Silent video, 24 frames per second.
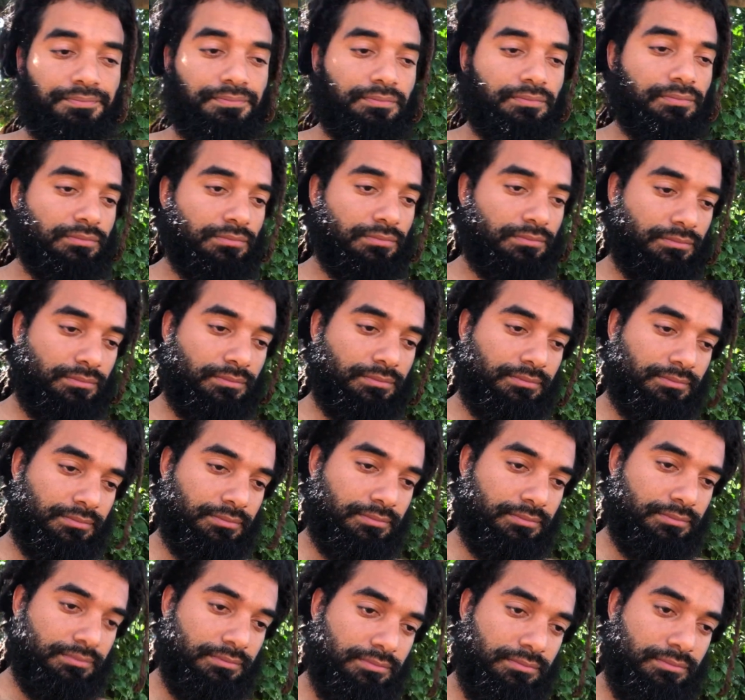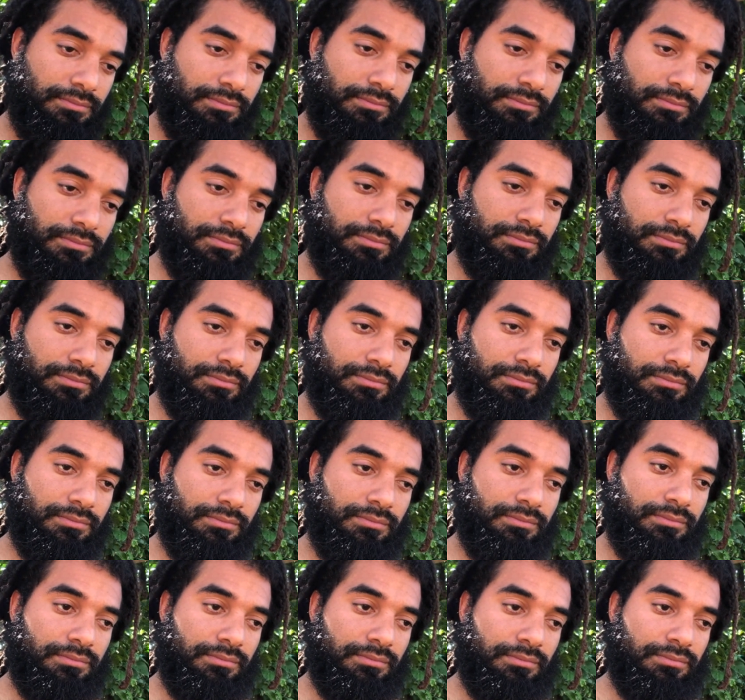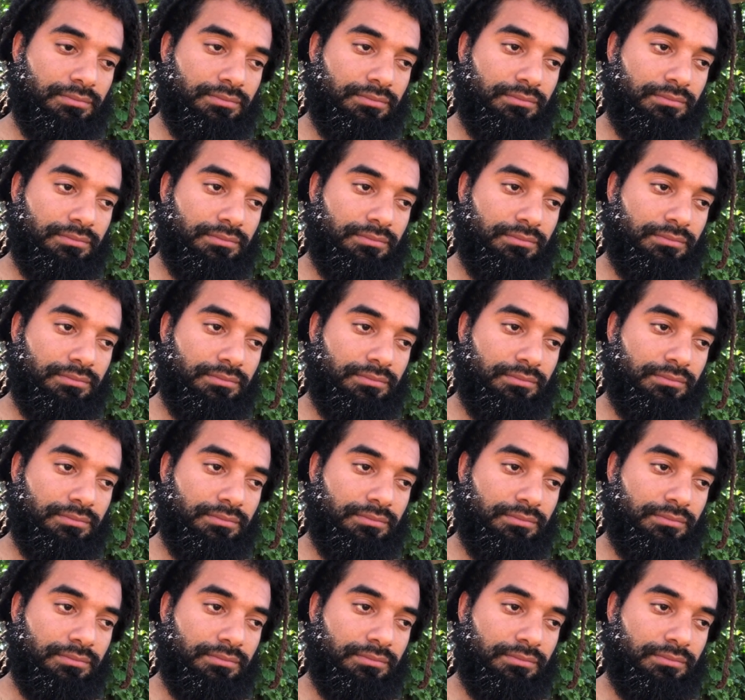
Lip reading: Nothing is said.